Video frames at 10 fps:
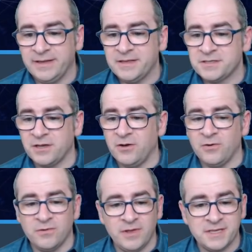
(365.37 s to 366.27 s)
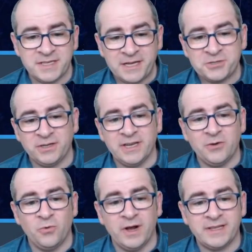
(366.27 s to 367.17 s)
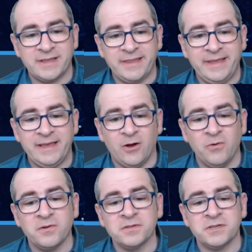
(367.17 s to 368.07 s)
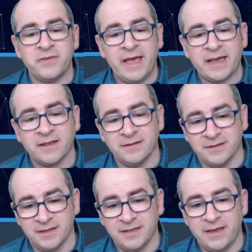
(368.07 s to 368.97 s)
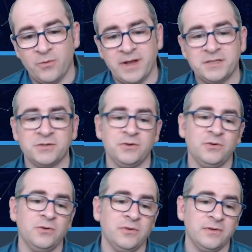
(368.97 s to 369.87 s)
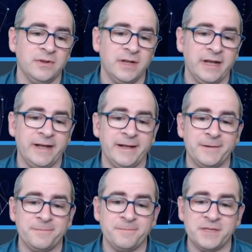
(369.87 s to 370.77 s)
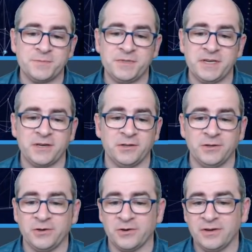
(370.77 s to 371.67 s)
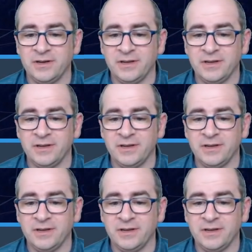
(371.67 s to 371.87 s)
So essentially what the owners of EKEN did, they went to this particular